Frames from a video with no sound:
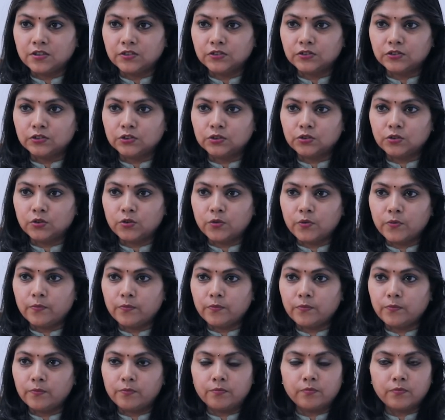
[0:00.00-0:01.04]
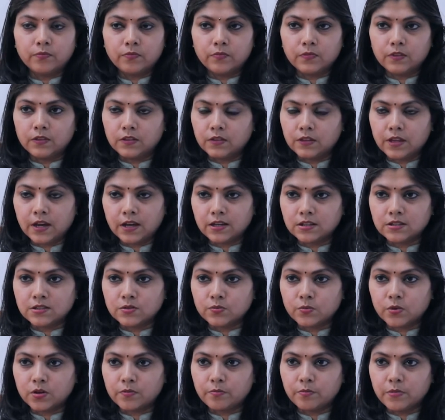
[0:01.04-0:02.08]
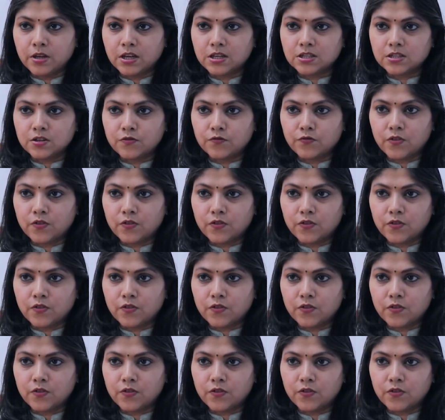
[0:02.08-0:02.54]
So that is what makes it